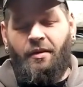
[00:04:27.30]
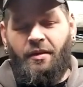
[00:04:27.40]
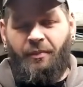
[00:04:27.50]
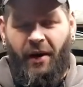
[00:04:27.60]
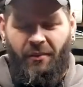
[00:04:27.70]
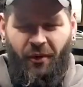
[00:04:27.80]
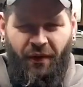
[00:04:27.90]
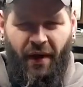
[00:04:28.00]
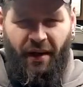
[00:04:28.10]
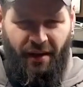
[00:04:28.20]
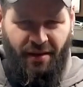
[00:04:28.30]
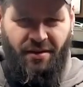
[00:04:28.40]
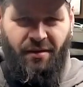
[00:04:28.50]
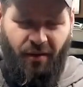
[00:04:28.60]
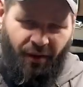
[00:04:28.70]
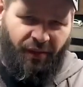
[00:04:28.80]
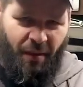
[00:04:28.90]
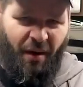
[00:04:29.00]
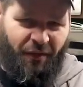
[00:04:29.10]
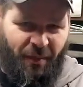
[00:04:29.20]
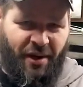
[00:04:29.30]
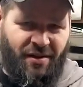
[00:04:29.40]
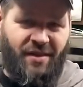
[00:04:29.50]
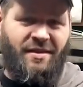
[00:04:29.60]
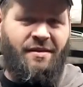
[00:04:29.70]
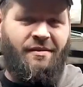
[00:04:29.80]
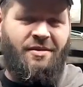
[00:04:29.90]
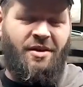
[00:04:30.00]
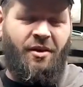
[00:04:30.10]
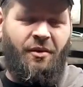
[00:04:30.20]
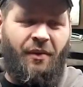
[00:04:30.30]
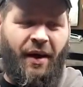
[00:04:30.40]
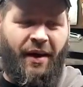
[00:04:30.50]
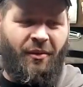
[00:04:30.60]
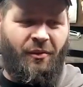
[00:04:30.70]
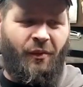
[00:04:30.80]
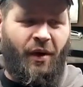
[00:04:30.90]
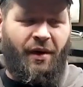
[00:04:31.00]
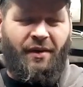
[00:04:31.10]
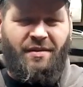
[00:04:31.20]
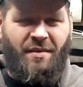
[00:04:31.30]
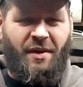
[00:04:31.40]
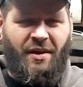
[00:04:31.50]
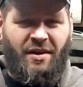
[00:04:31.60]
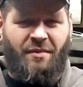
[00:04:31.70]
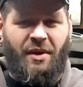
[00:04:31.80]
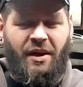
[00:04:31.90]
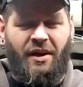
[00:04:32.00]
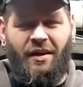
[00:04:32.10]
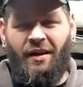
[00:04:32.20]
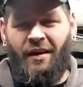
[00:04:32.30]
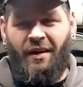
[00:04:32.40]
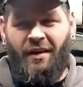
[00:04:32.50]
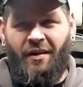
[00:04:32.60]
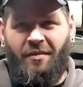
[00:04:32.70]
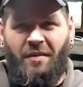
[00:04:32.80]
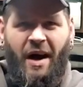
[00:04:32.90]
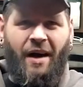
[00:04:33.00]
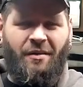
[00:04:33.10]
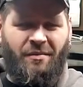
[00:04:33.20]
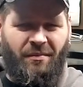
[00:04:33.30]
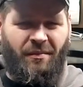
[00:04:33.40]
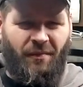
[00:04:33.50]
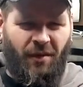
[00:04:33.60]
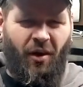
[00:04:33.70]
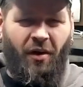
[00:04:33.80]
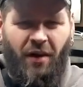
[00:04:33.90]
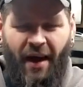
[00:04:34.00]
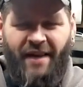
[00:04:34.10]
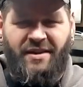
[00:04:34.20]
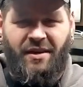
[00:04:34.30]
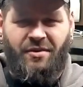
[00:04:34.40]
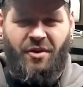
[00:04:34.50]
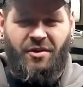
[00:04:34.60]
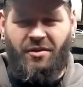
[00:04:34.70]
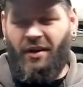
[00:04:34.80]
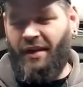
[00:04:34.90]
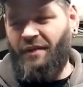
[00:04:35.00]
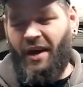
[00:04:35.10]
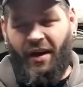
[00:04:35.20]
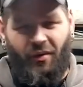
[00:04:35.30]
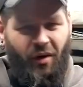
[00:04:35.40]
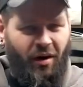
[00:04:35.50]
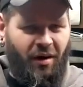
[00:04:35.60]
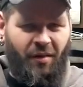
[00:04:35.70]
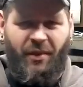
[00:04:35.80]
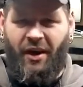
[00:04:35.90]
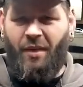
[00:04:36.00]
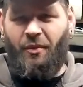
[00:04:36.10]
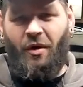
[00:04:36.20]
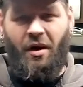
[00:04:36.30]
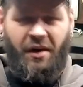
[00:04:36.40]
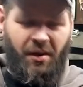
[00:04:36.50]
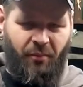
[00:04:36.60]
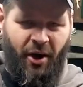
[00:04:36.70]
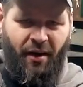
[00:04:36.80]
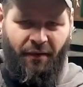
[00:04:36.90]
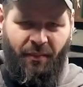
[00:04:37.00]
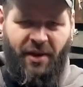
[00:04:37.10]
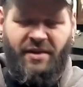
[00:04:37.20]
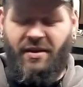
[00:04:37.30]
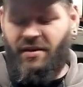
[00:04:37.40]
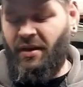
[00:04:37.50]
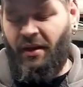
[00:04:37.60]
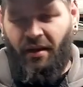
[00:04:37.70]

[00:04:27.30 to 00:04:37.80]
The problem with that is you can thumb off the pieces. So I don't want something that's going to be not long lasting and structural. Like if you hit it wrong or pick it up wrong, it could break off the pieces.